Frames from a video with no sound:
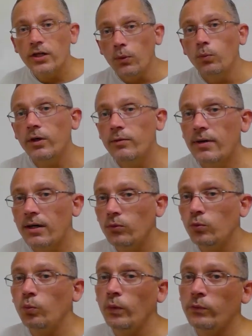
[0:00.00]
Okay, what
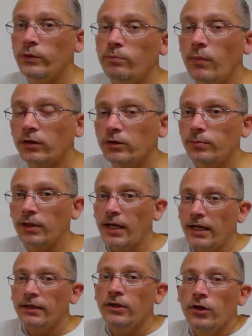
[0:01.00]
about when we
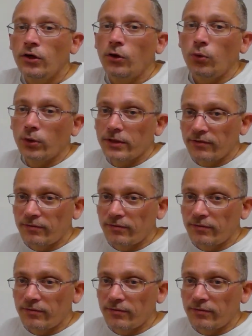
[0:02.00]
multiply or